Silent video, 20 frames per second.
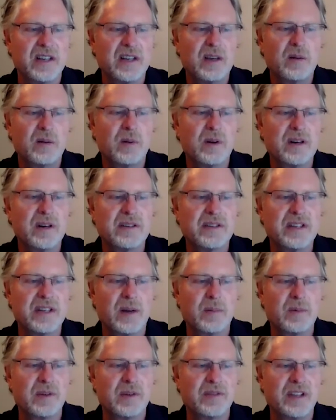what are
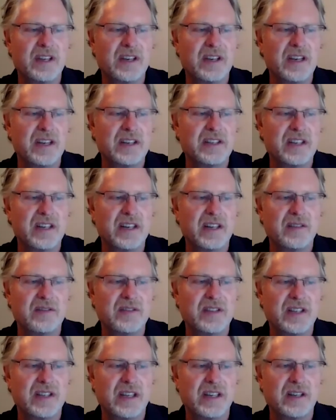some of the
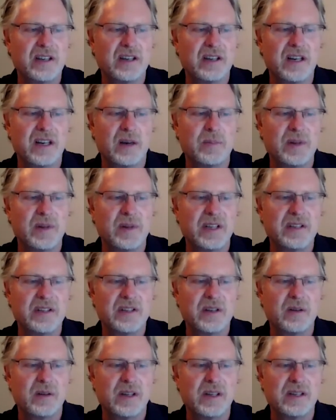initiatives that your company is
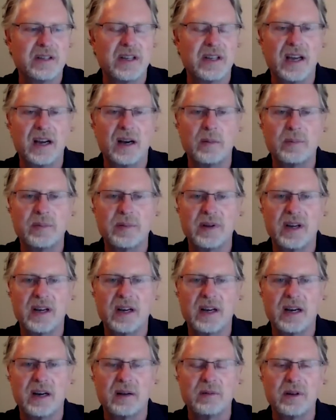doing to help
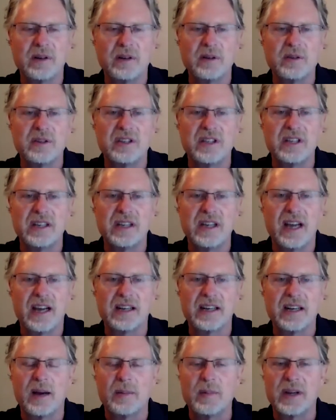reduce the
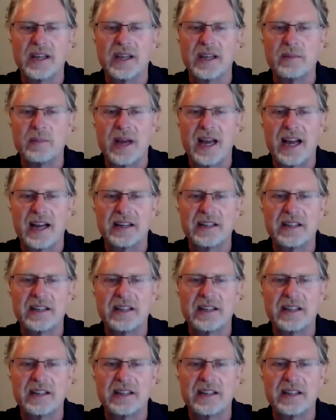economic impact?